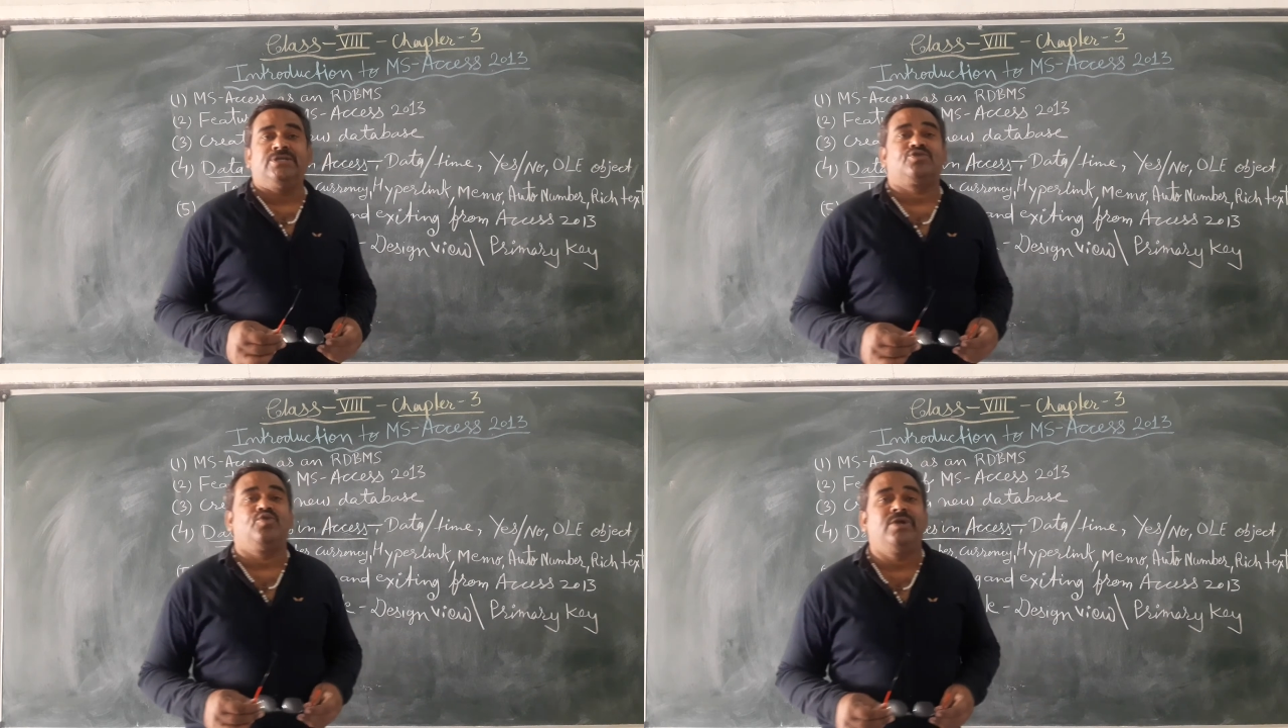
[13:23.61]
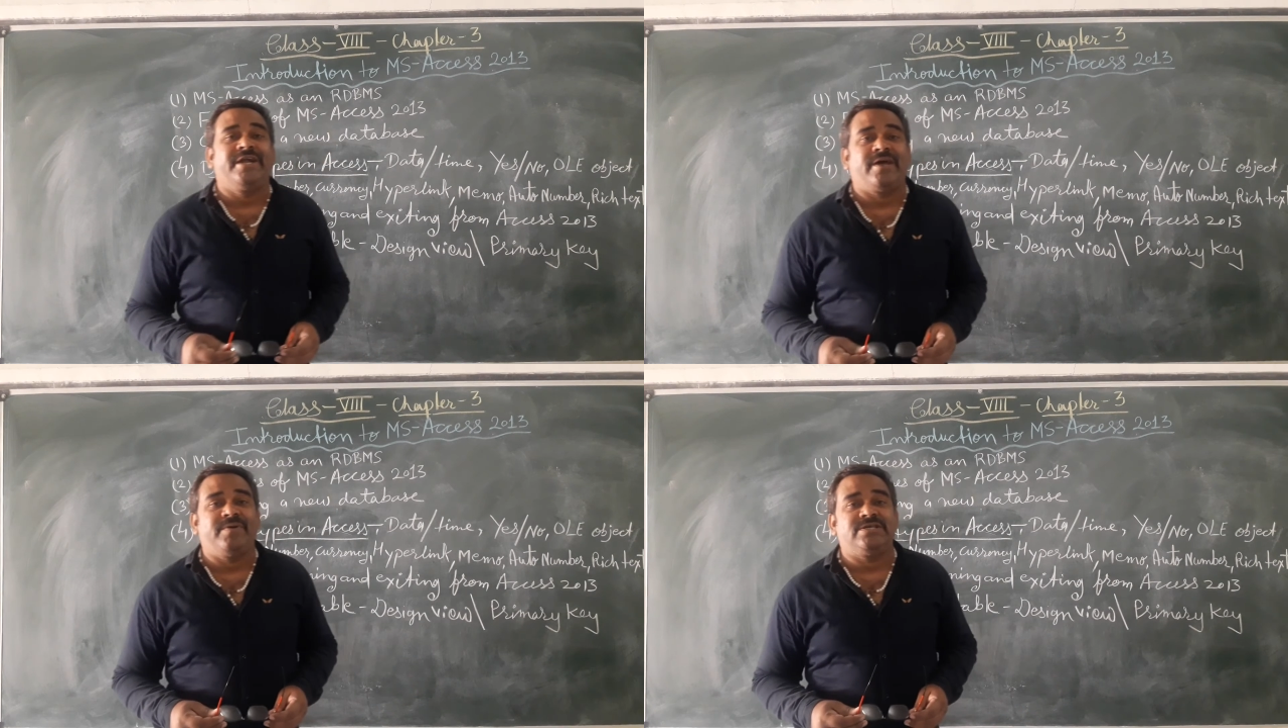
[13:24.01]
school
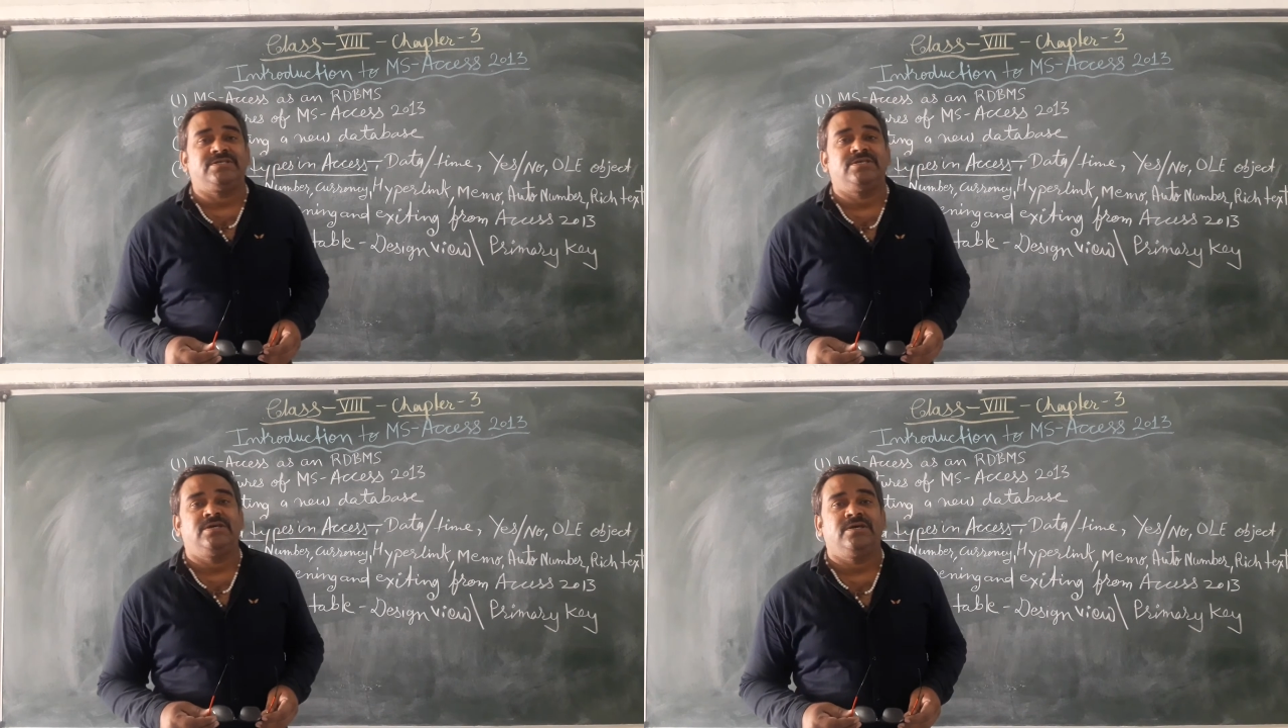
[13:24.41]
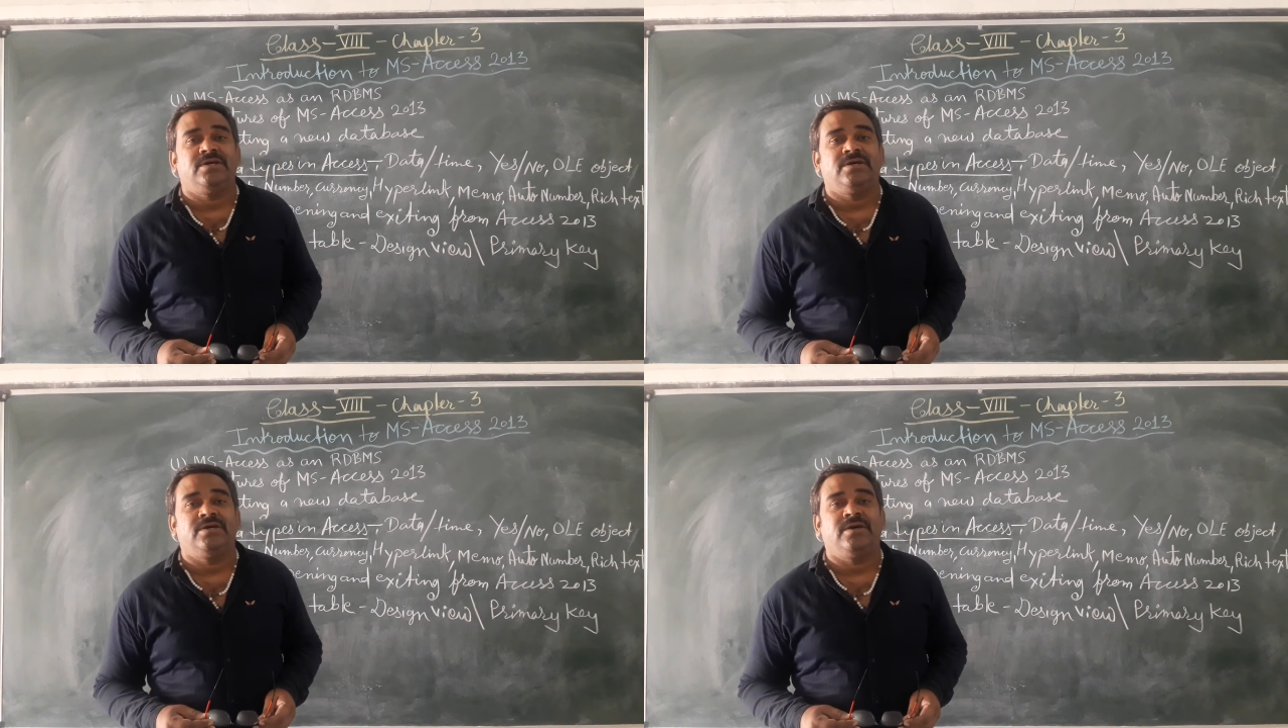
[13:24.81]

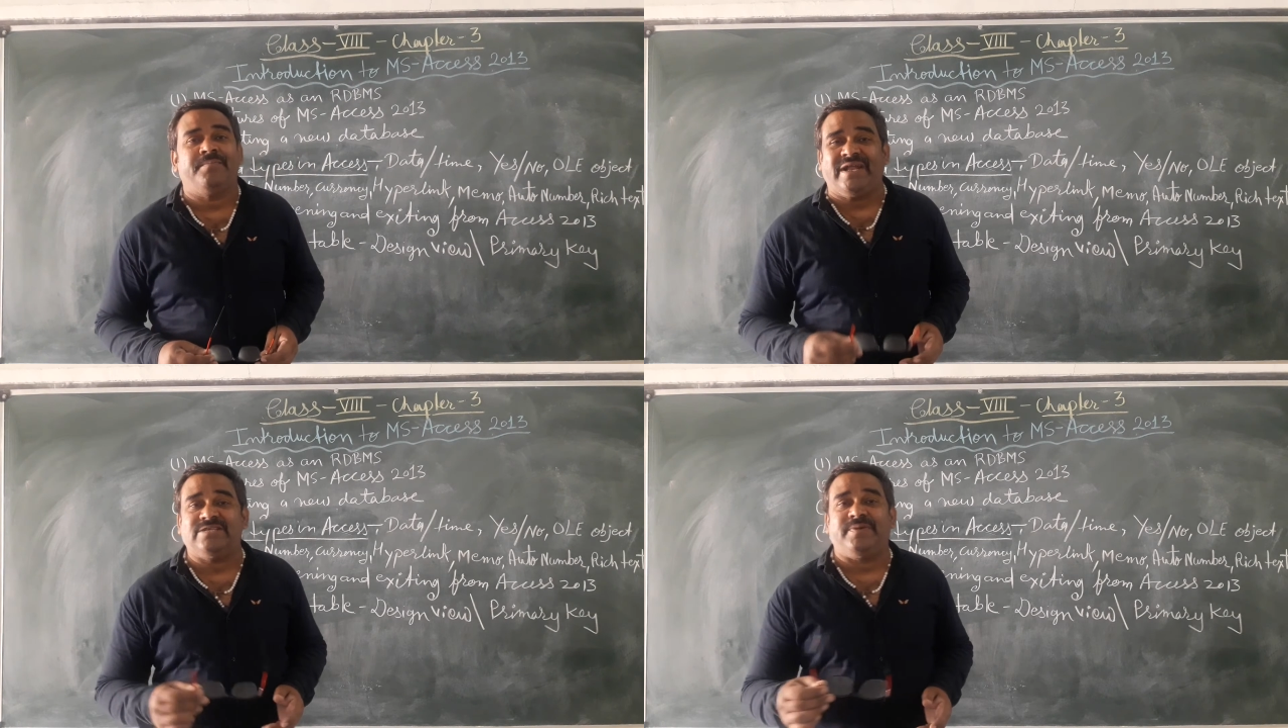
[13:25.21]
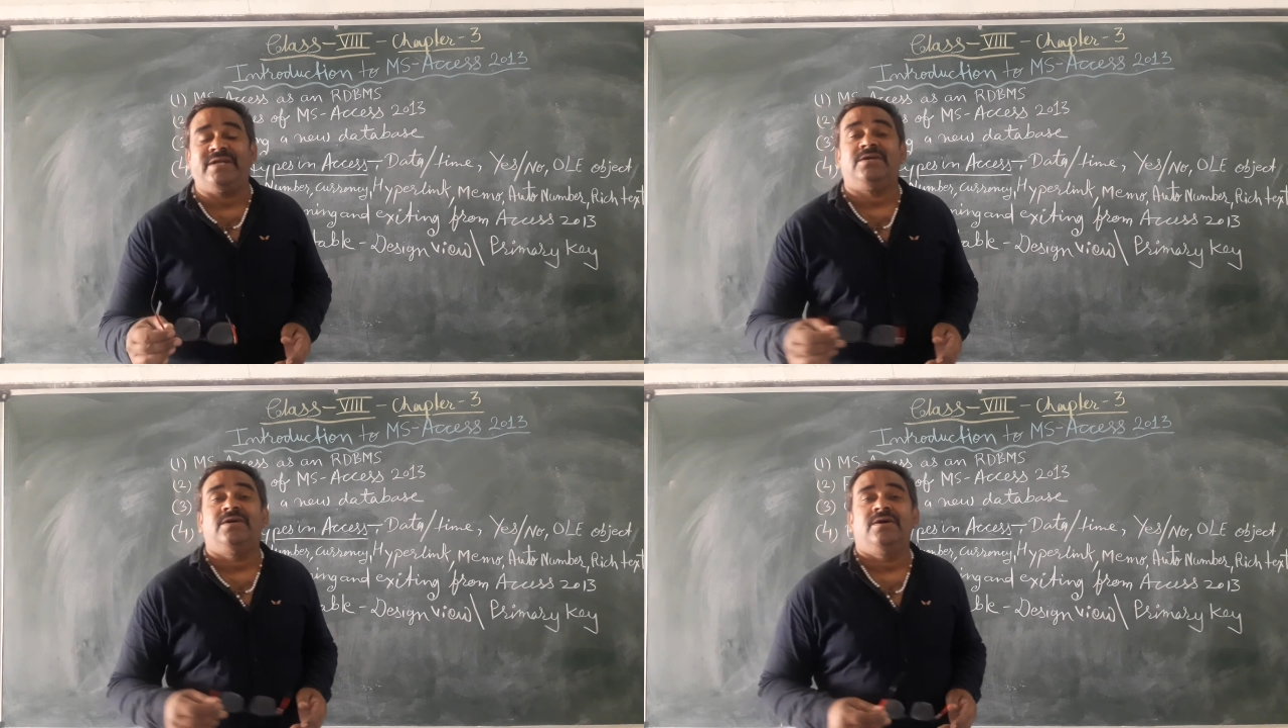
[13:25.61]
database
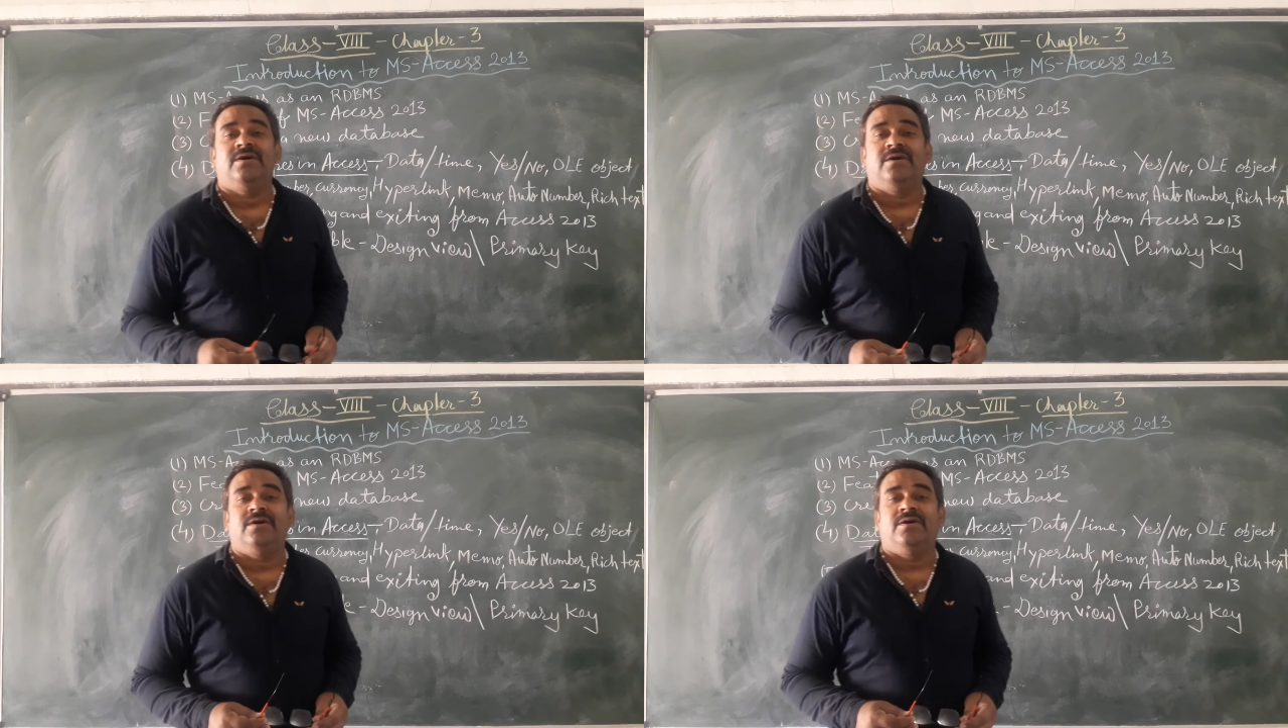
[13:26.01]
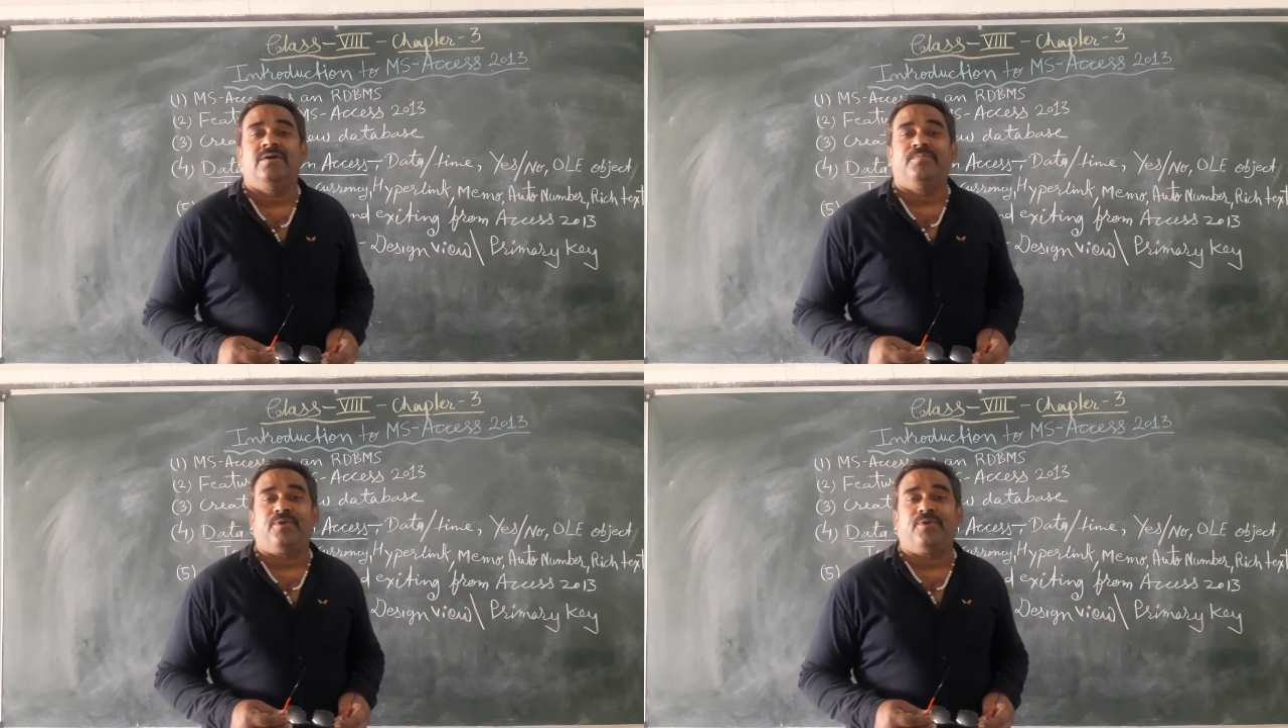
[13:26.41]
management